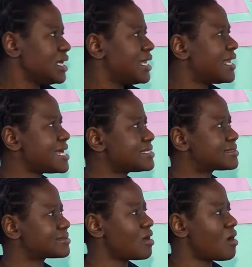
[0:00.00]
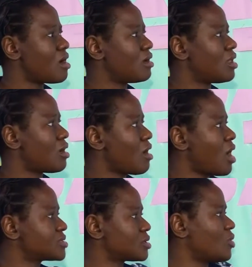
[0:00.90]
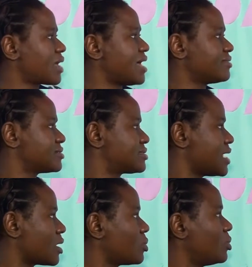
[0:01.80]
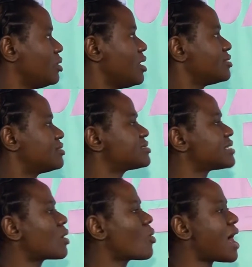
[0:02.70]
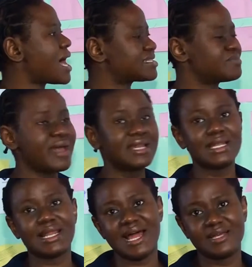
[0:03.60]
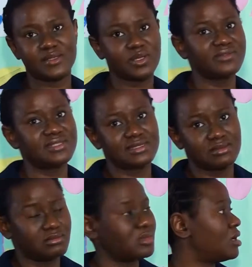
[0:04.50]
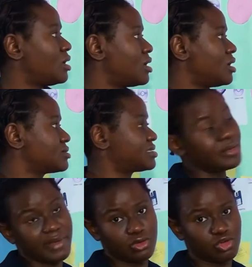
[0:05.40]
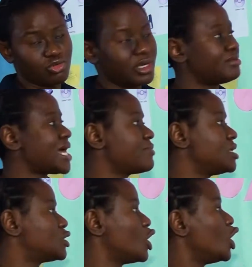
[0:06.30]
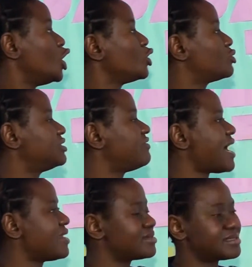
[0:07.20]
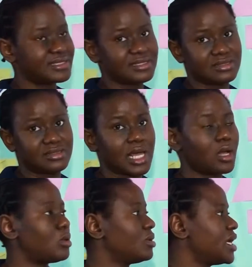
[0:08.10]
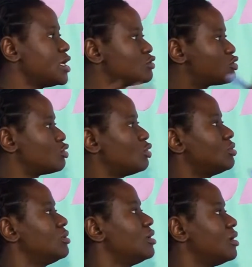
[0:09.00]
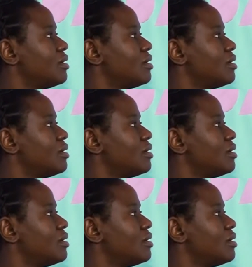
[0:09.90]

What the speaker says: let's also look at the circle. The circle has many lines of symmetry. That means you could divide this circle into,